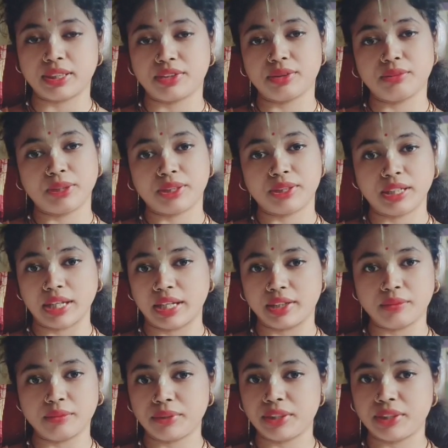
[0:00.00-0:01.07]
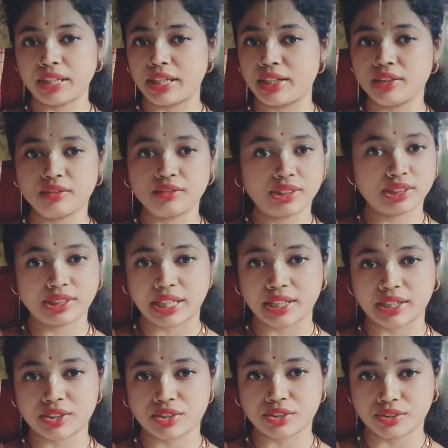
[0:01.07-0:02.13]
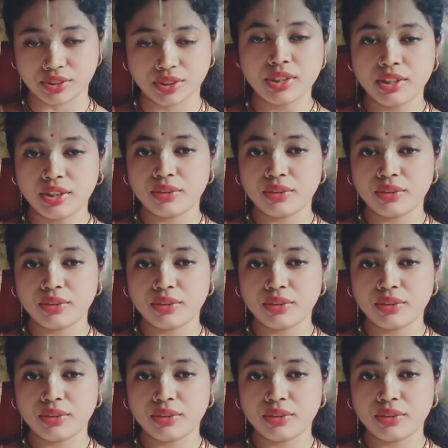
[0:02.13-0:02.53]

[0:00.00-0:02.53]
central metal atom in any of these directions.